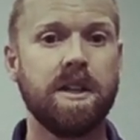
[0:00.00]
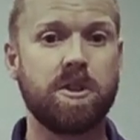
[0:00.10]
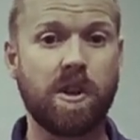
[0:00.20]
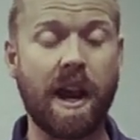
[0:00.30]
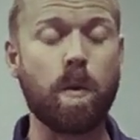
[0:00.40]

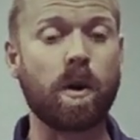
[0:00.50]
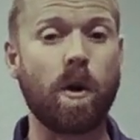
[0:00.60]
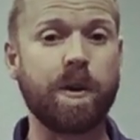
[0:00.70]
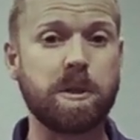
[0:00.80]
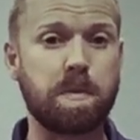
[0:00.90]
So today we're
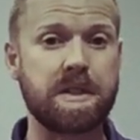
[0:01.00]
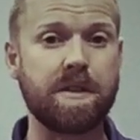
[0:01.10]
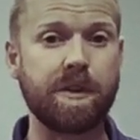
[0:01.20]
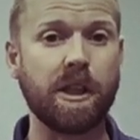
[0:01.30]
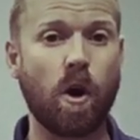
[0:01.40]
going
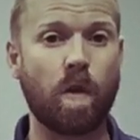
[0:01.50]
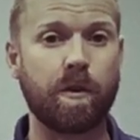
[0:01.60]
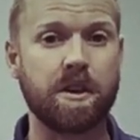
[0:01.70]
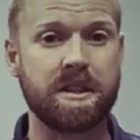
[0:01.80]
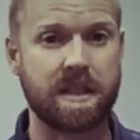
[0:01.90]
specifically
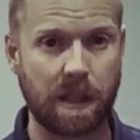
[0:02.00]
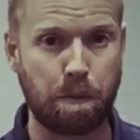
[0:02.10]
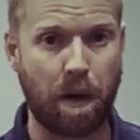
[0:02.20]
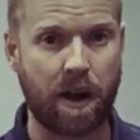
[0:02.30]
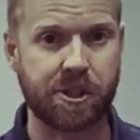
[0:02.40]
over
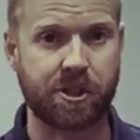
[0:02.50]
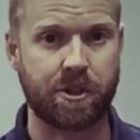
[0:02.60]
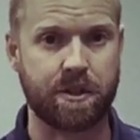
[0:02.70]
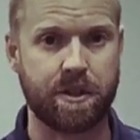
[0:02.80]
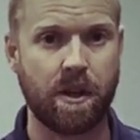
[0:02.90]
sleep
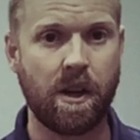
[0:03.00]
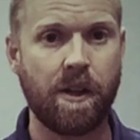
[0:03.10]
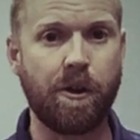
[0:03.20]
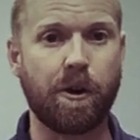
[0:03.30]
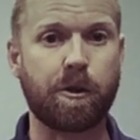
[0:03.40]
postures.
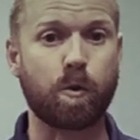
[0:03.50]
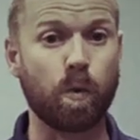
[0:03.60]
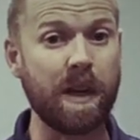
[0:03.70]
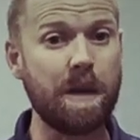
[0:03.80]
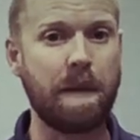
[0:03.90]
There are
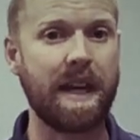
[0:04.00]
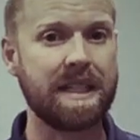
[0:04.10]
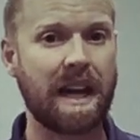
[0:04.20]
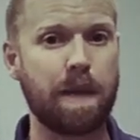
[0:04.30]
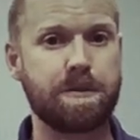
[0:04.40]
three
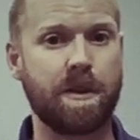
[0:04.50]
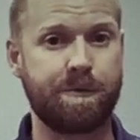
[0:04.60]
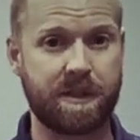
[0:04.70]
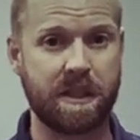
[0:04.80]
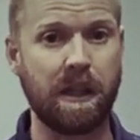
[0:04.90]
main types
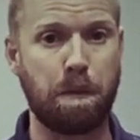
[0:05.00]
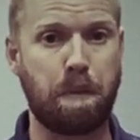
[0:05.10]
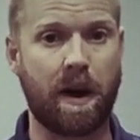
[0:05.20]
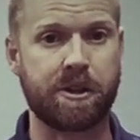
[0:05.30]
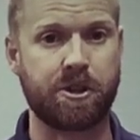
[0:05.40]
of
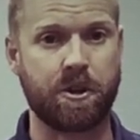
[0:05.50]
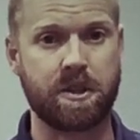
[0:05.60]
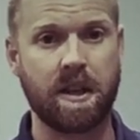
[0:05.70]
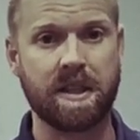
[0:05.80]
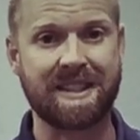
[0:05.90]
sleep
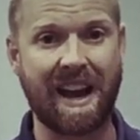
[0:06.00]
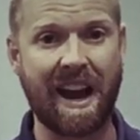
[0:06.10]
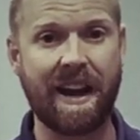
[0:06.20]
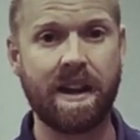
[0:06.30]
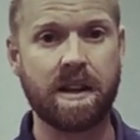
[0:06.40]
postures:
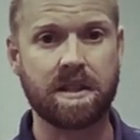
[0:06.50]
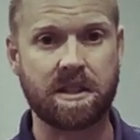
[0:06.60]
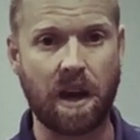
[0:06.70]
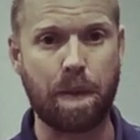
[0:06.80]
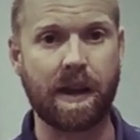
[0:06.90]
side,
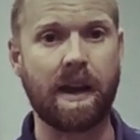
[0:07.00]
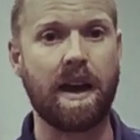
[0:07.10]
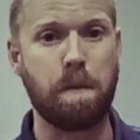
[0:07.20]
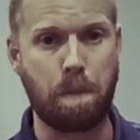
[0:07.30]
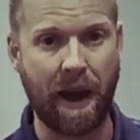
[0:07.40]
stomach,
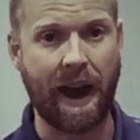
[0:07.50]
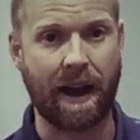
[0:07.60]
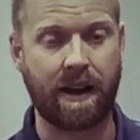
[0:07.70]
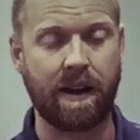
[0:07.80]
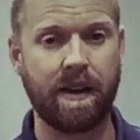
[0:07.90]
and
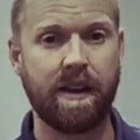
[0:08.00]
back.